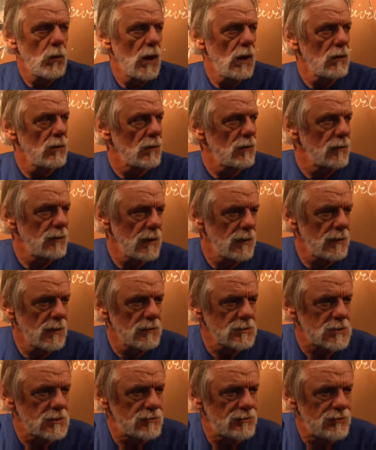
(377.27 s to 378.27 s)
Well, th there
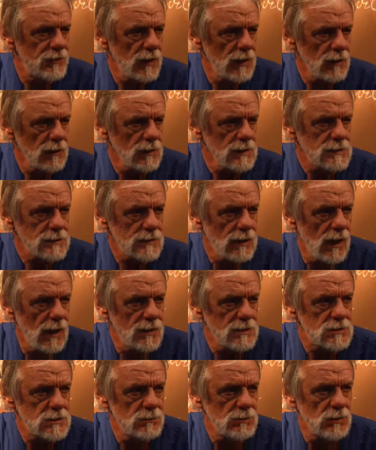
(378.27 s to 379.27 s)
was a fairly
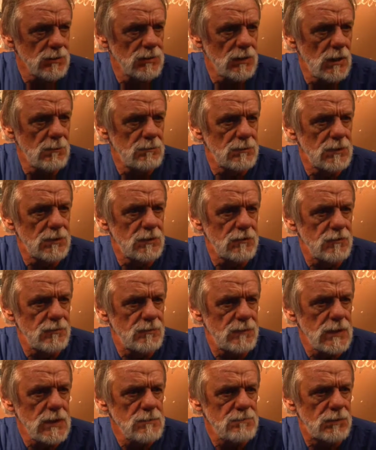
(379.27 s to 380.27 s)
sizable number
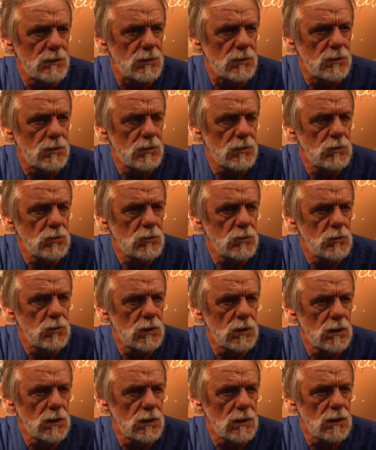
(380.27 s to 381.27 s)
of people who
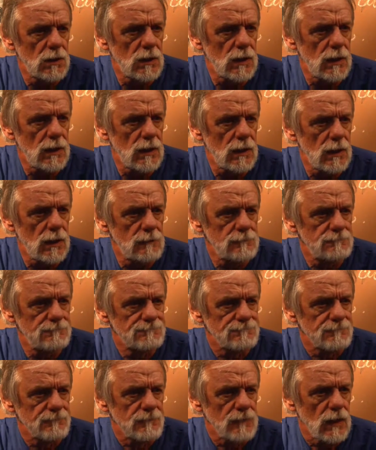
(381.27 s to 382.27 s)
were um,
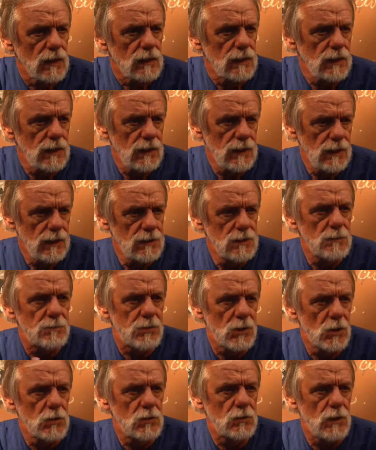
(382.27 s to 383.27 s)
in the
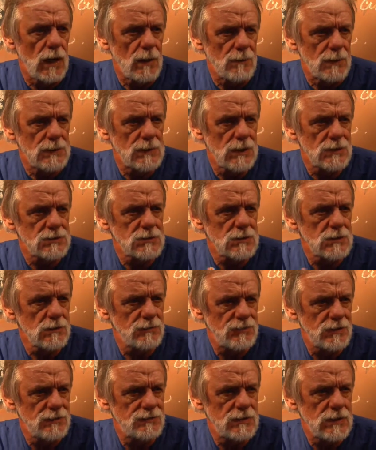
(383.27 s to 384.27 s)
program, a dozen or
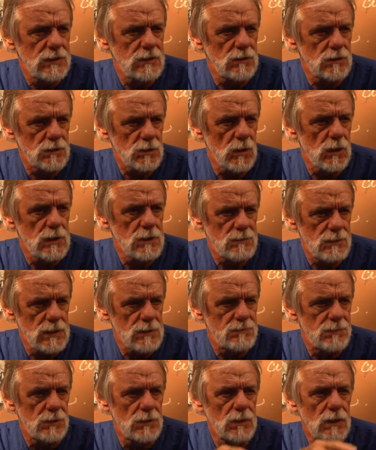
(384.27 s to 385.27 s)
15 or 20
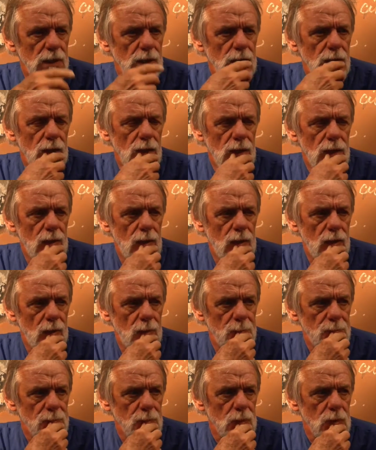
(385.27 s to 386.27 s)
people.
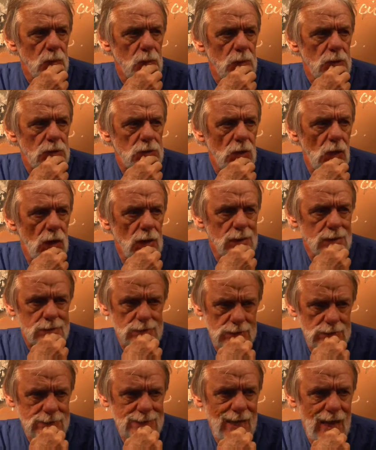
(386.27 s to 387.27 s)
Um, we taught
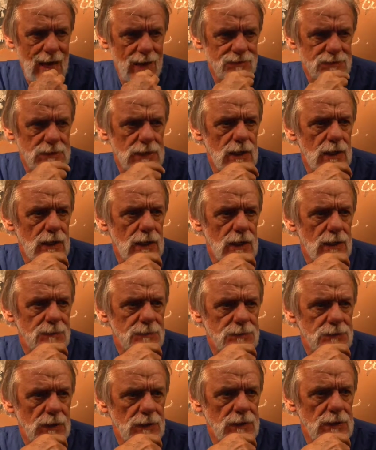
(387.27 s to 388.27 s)
just half
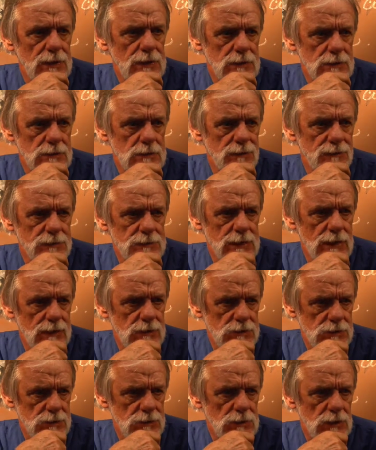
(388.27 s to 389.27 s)
time, so I think each of us
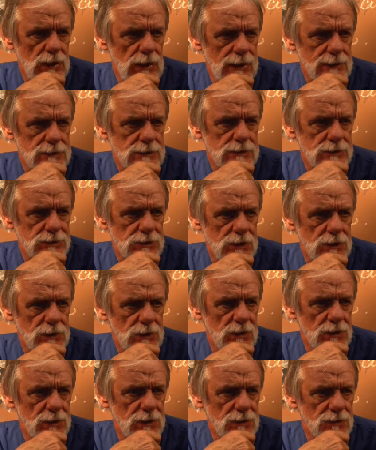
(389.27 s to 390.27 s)
had two classes at
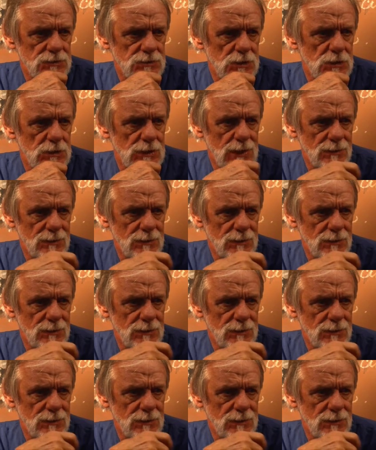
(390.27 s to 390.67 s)
Cardozo.